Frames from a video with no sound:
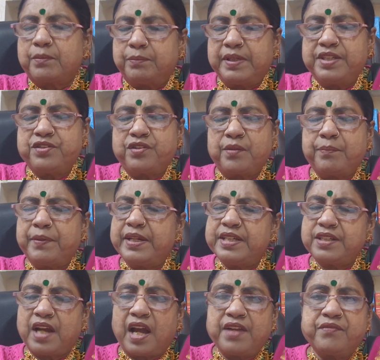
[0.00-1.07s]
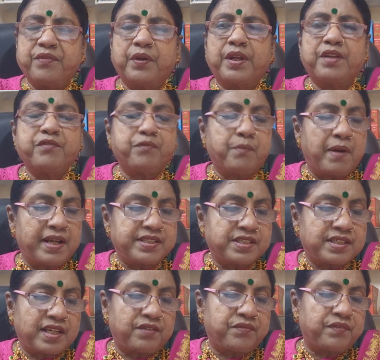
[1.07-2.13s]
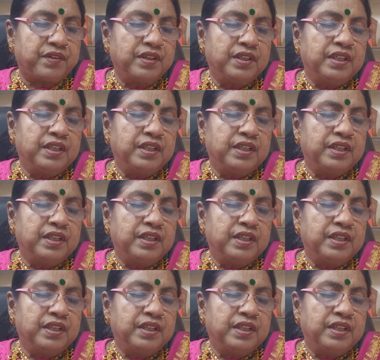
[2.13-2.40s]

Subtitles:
Please repeat, I forgive myself.